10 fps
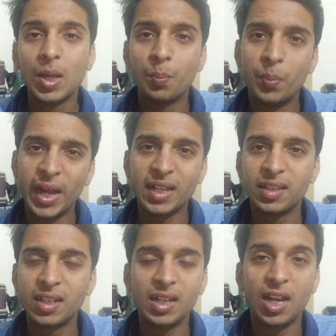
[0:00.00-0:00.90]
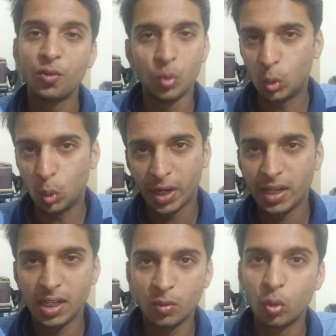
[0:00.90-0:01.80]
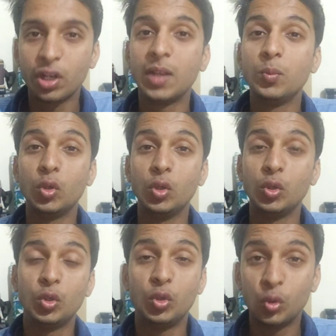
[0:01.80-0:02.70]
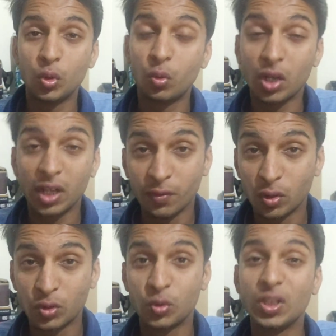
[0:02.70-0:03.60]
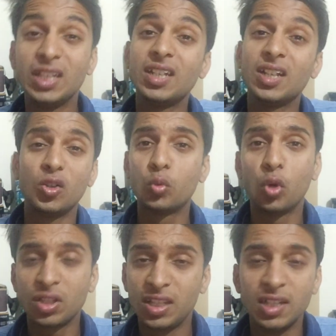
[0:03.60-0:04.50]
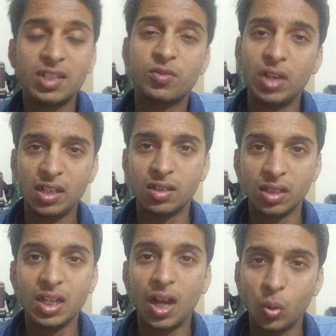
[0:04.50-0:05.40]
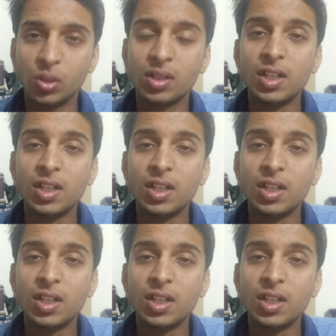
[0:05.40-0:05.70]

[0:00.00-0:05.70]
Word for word: Back then I have no idea what I am going to do, what I was doing, or what things will turn out.